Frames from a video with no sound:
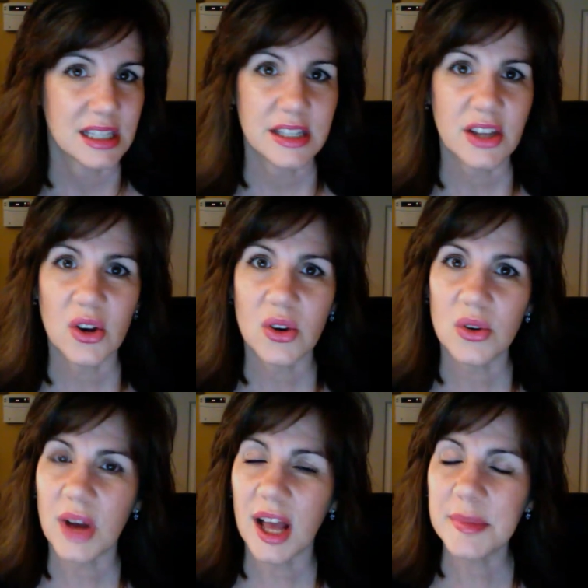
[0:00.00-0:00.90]
You
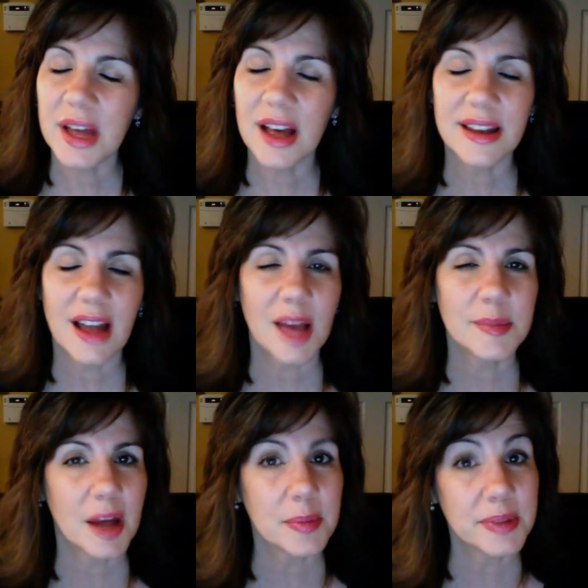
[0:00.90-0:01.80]
know, I'm not I'm
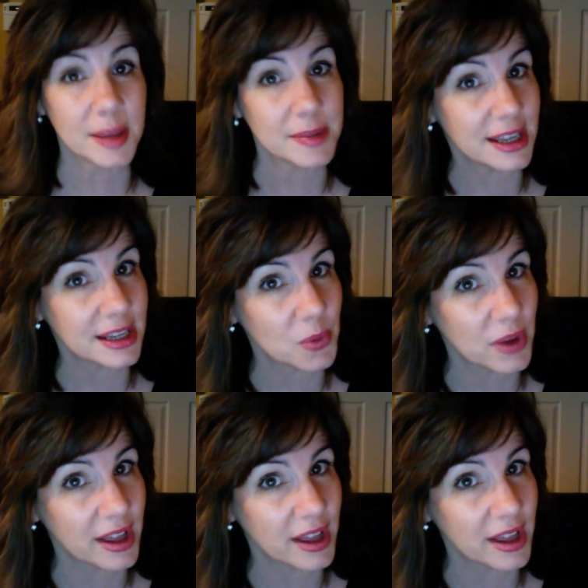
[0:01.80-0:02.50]
not blaming anyone.